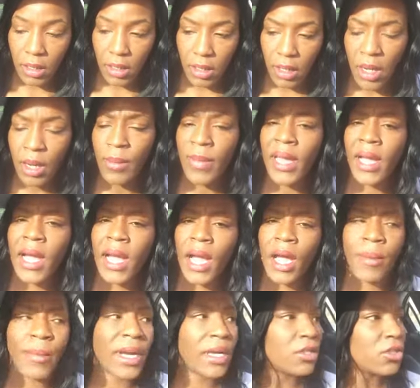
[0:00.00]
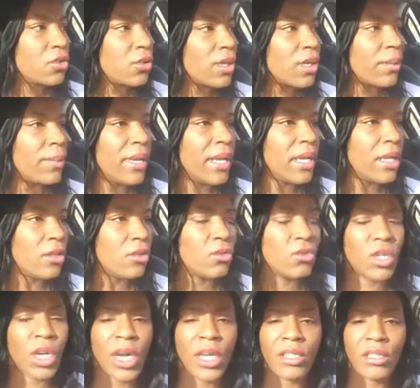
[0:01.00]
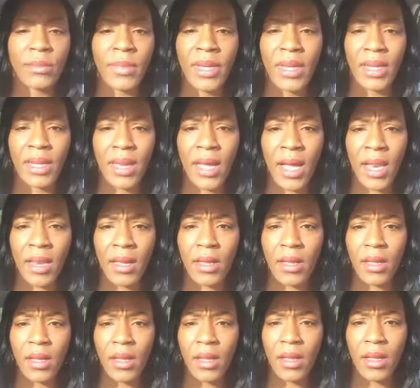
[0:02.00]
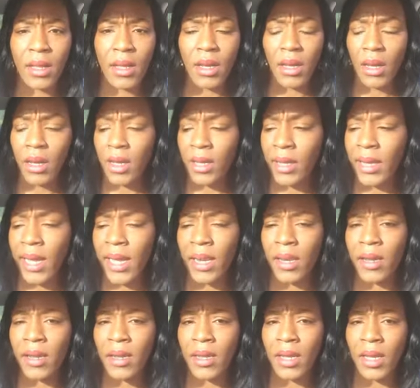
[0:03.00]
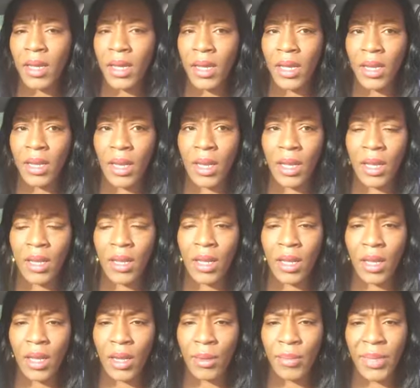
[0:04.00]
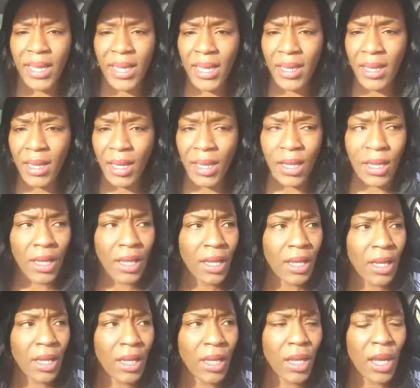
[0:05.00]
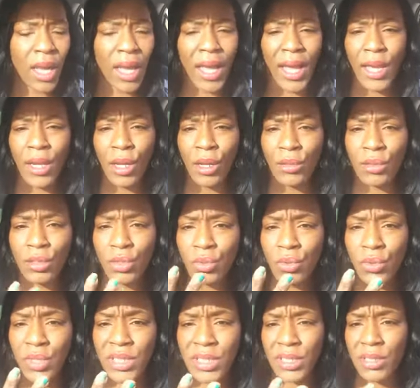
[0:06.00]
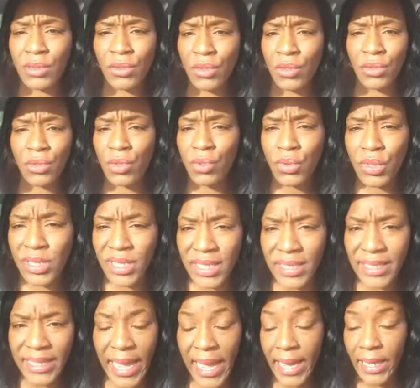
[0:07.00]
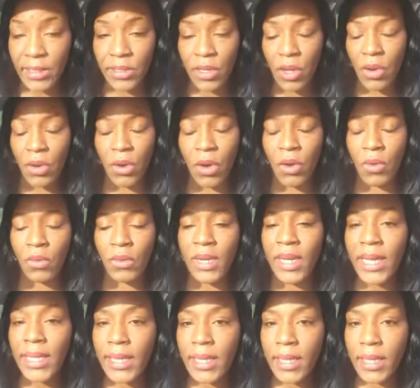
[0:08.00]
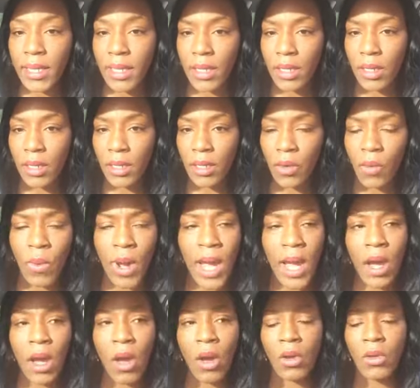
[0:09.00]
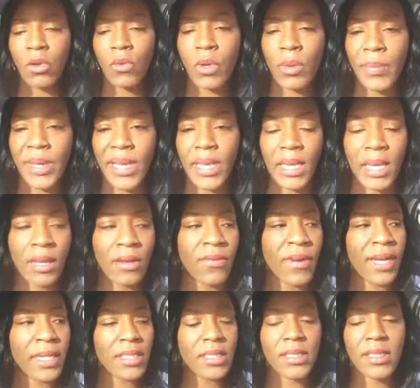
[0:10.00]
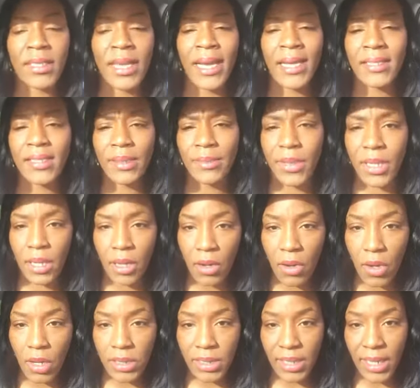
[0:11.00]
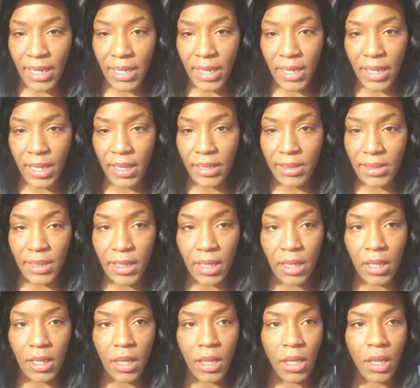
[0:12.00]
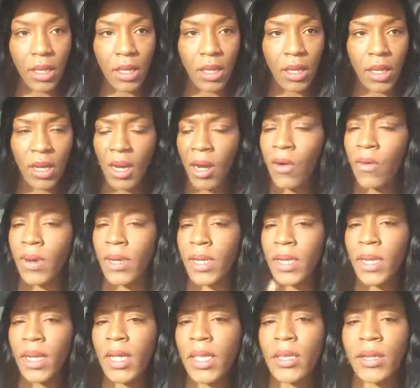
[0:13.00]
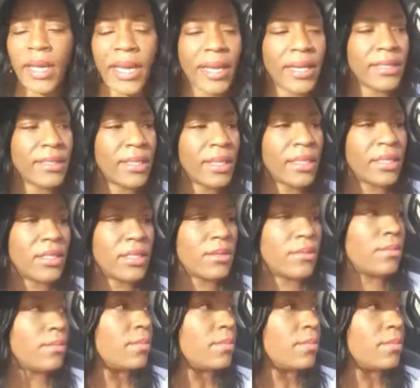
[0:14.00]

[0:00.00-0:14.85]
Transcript: and i'm like how am i short a penny you charging me a dollar a dollar and, and, and a penny ain't no two two cent tax on on nothing why owe you a penny if I just got something that costs 99 cents? I go in another gas station,